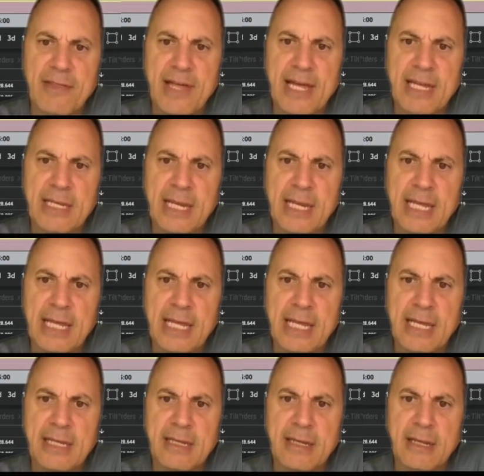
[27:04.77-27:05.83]
then
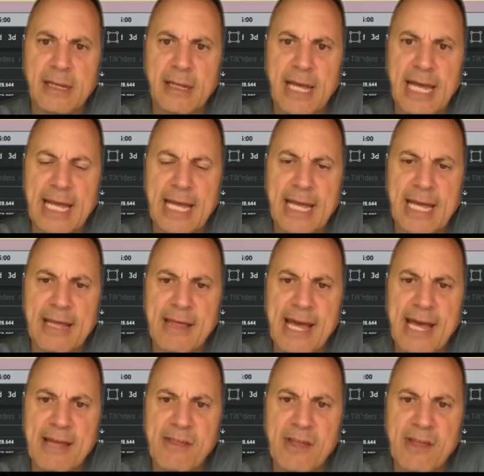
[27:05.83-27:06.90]

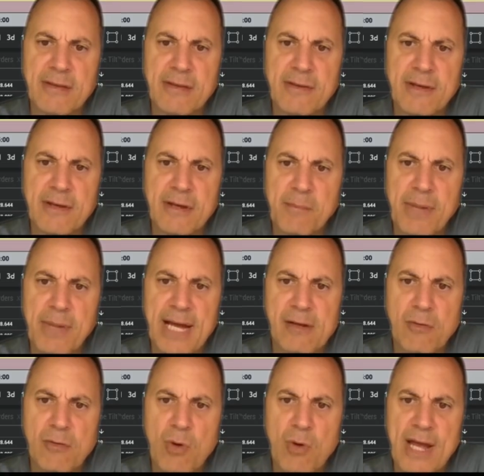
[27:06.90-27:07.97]
as it came
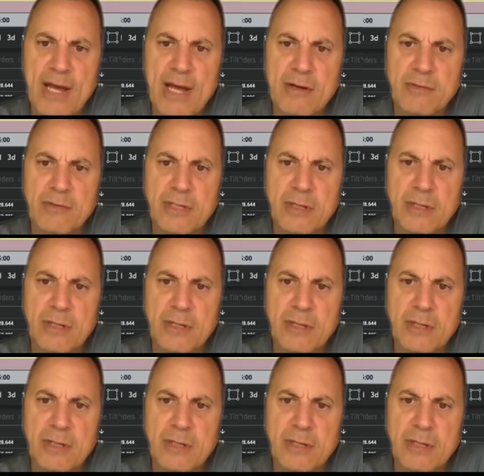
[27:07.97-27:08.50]
back around,